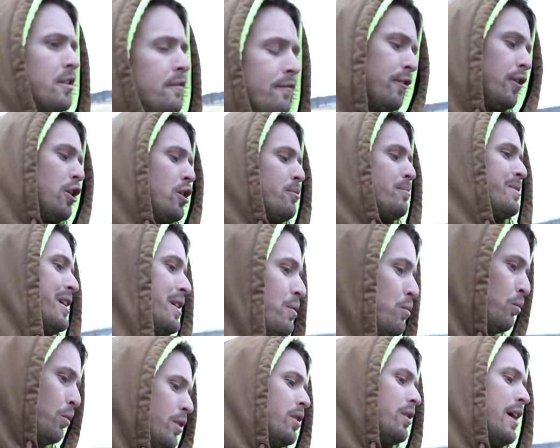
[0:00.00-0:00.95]
confirmed it
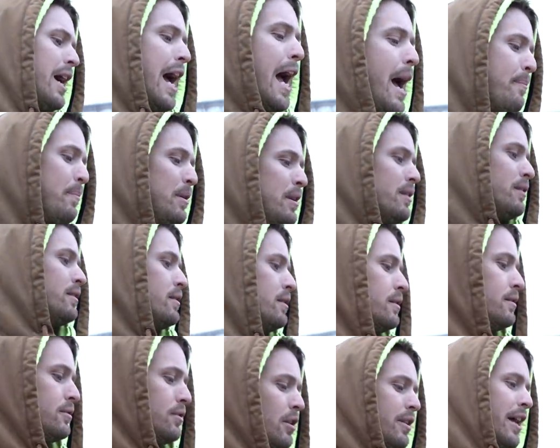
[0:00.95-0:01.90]
will happen.
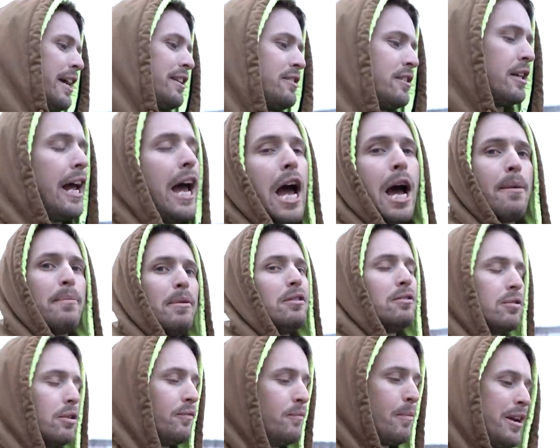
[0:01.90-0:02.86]
So that's going to
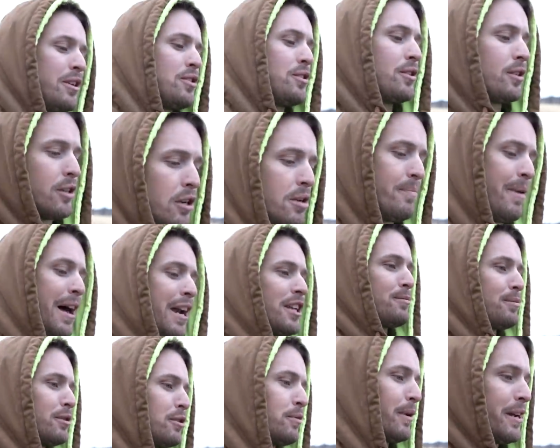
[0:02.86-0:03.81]
happen. So make sure you go to
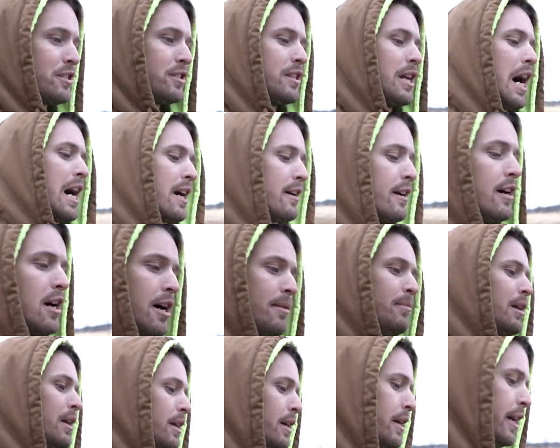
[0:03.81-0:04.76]

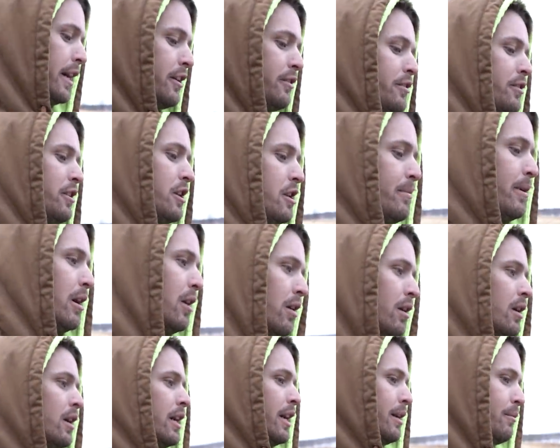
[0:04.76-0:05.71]
battlespringsranch.com, enter your
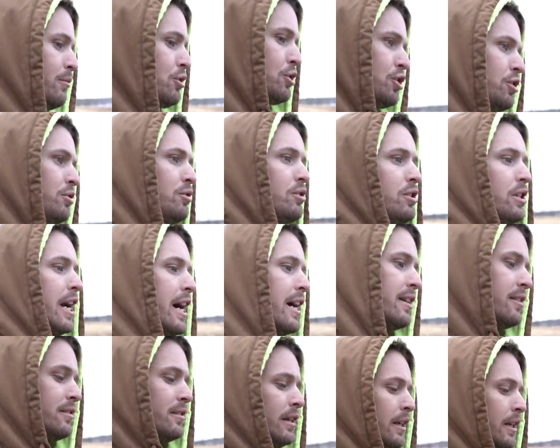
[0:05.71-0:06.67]
email, and we'll shoot you
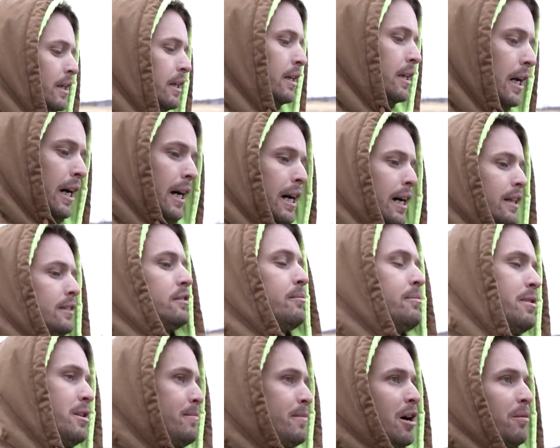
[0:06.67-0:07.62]
guys
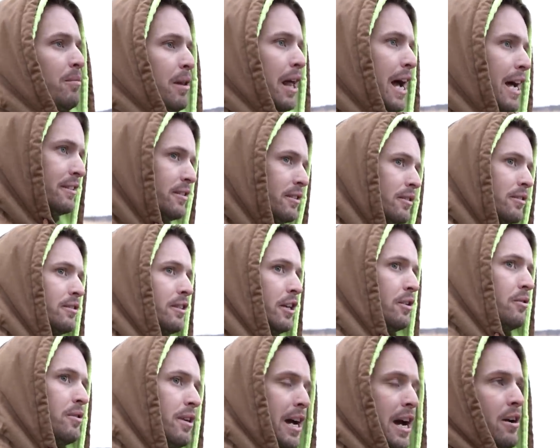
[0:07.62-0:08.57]
some email blast that'll say
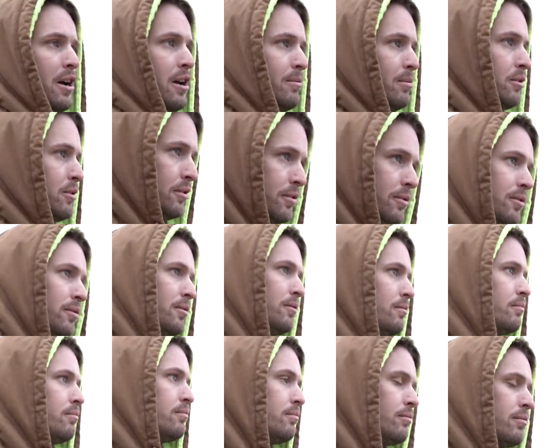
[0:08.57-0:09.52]
you're now able to